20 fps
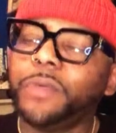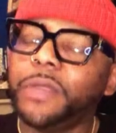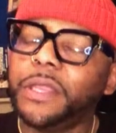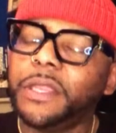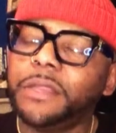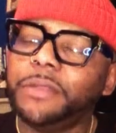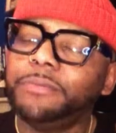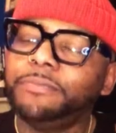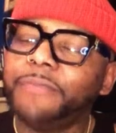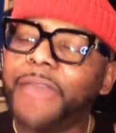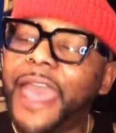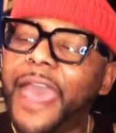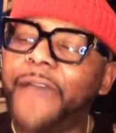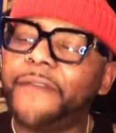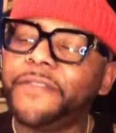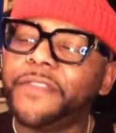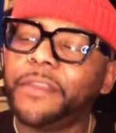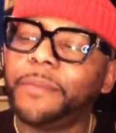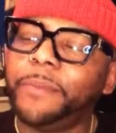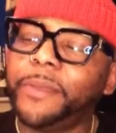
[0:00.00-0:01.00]
we
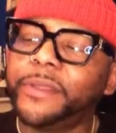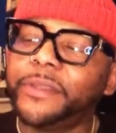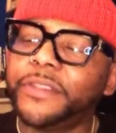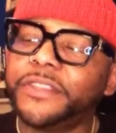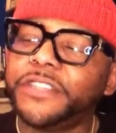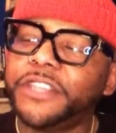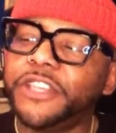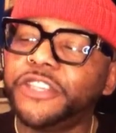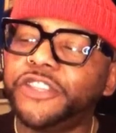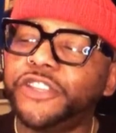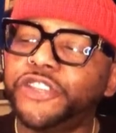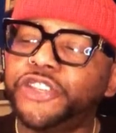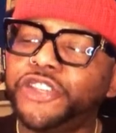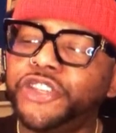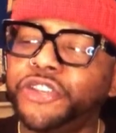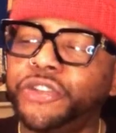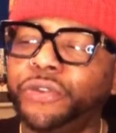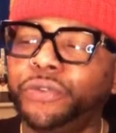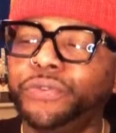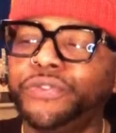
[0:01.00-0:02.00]
have the ability to
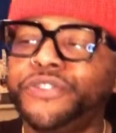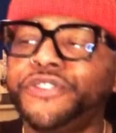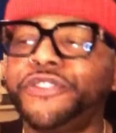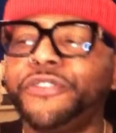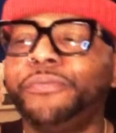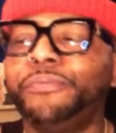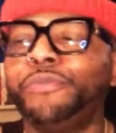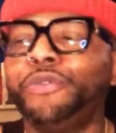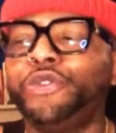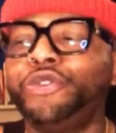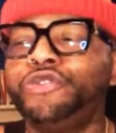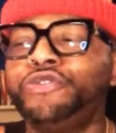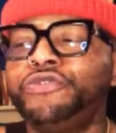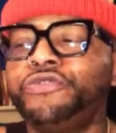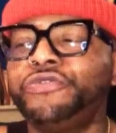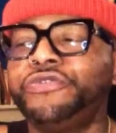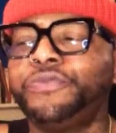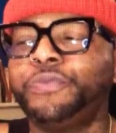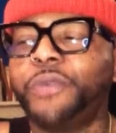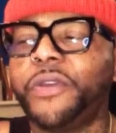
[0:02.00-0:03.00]
choose to
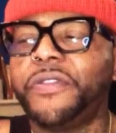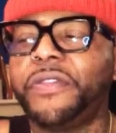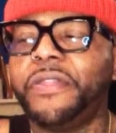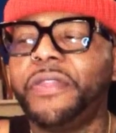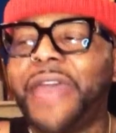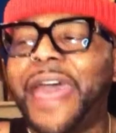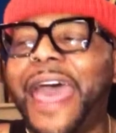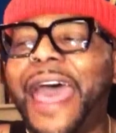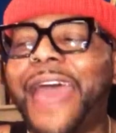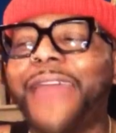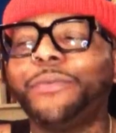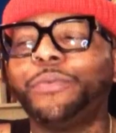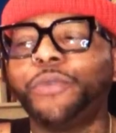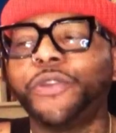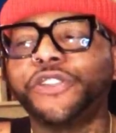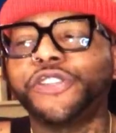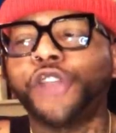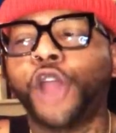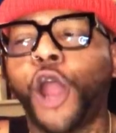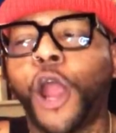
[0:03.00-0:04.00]
move with that
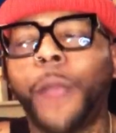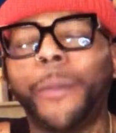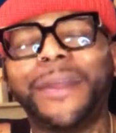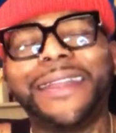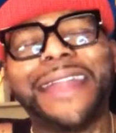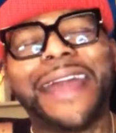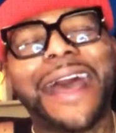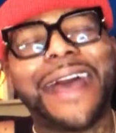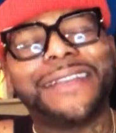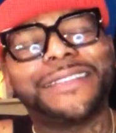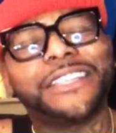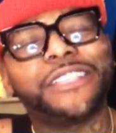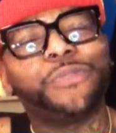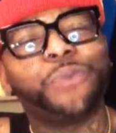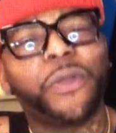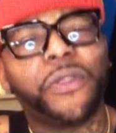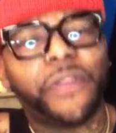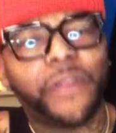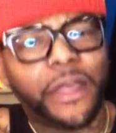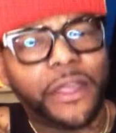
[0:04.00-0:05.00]
which
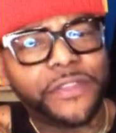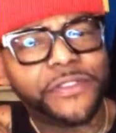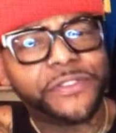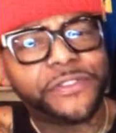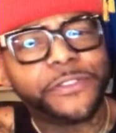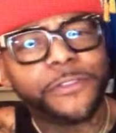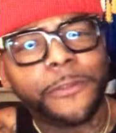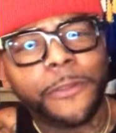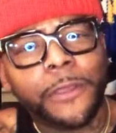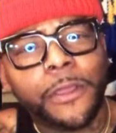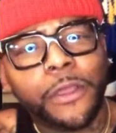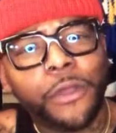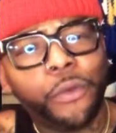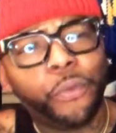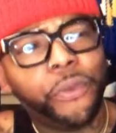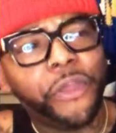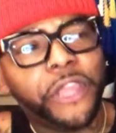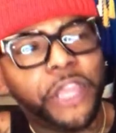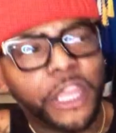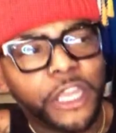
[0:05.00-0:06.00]
harmonizes with us.
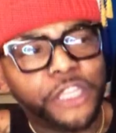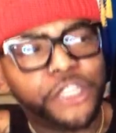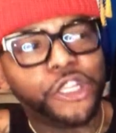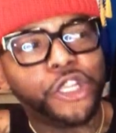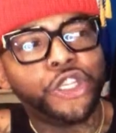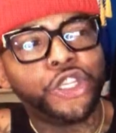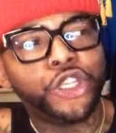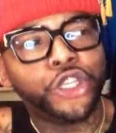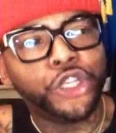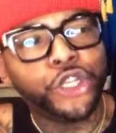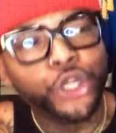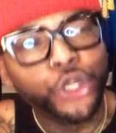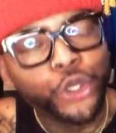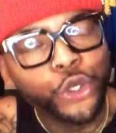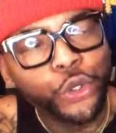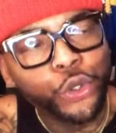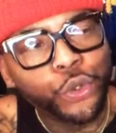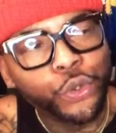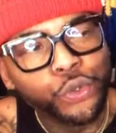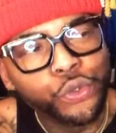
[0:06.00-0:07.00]
We get to
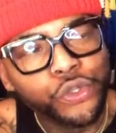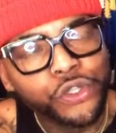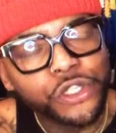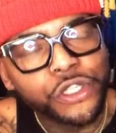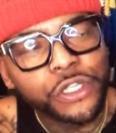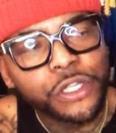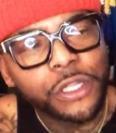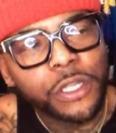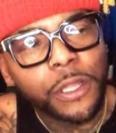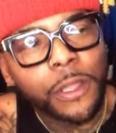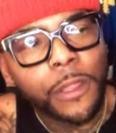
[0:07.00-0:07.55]
choose